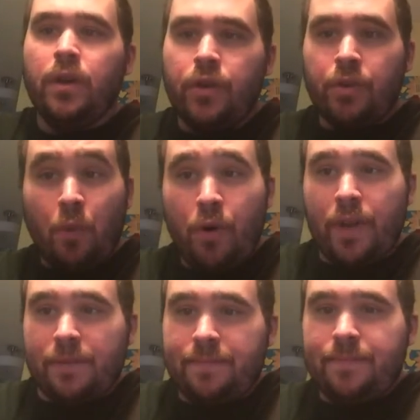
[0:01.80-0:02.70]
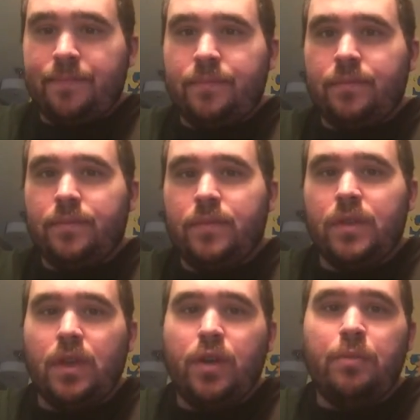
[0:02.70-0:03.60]
Good morning.
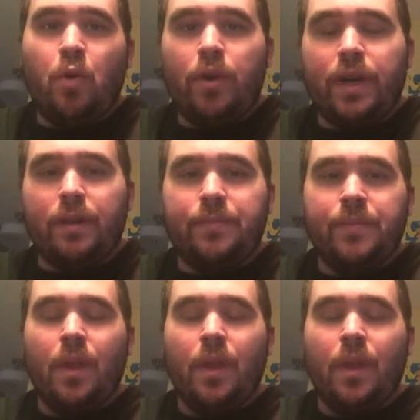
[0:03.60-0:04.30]
Good morning.